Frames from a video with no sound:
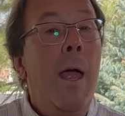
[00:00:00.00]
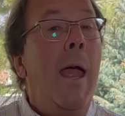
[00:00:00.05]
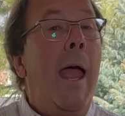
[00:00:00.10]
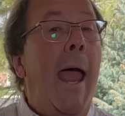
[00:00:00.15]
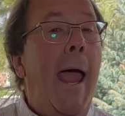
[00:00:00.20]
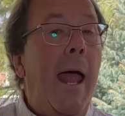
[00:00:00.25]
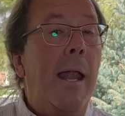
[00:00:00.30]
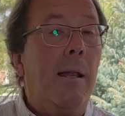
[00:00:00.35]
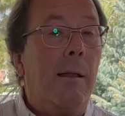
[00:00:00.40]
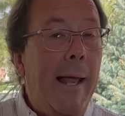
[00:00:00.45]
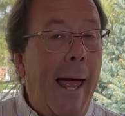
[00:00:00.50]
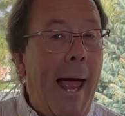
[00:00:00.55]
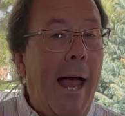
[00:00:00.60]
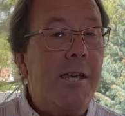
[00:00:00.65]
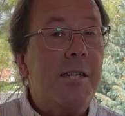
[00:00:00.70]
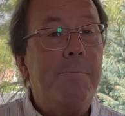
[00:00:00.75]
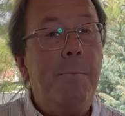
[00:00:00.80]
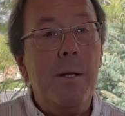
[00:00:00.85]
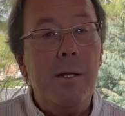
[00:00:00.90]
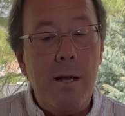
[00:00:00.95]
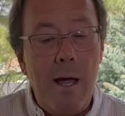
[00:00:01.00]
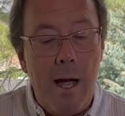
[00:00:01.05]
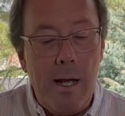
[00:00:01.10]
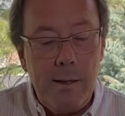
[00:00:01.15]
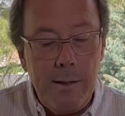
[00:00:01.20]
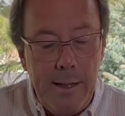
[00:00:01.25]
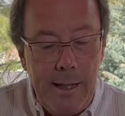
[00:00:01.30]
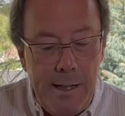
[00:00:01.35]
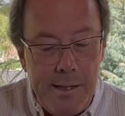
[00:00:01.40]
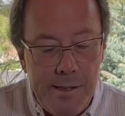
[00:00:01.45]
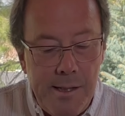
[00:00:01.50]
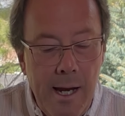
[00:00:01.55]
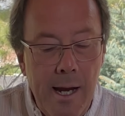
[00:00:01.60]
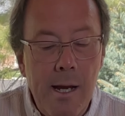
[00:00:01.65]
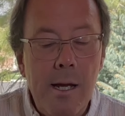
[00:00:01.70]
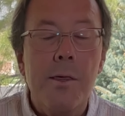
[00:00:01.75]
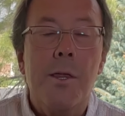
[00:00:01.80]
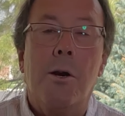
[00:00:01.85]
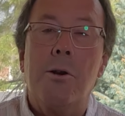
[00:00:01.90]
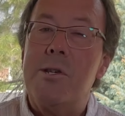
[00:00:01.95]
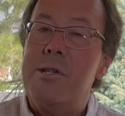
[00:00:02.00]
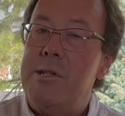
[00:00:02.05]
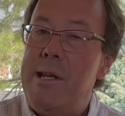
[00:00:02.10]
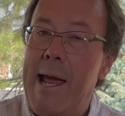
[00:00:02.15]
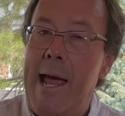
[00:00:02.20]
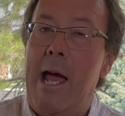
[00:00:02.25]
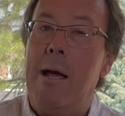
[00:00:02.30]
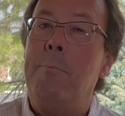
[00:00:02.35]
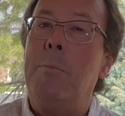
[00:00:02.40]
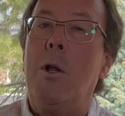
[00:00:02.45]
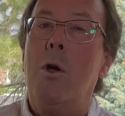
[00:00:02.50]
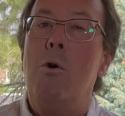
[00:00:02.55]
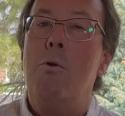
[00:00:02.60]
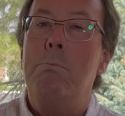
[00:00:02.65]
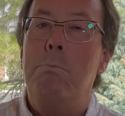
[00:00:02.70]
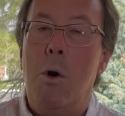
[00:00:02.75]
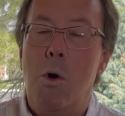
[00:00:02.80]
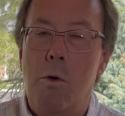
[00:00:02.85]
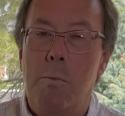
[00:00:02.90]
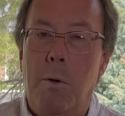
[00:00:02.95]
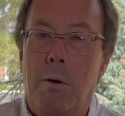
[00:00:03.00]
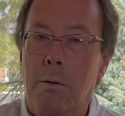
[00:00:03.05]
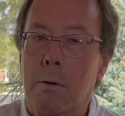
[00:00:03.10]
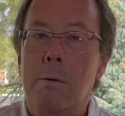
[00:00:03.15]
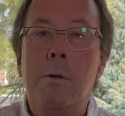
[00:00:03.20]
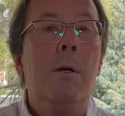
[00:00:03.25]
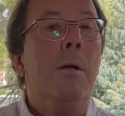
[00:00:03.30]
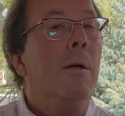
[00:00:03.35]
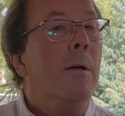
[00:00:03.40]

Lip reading: And last but not least, there's Tableau Mobile.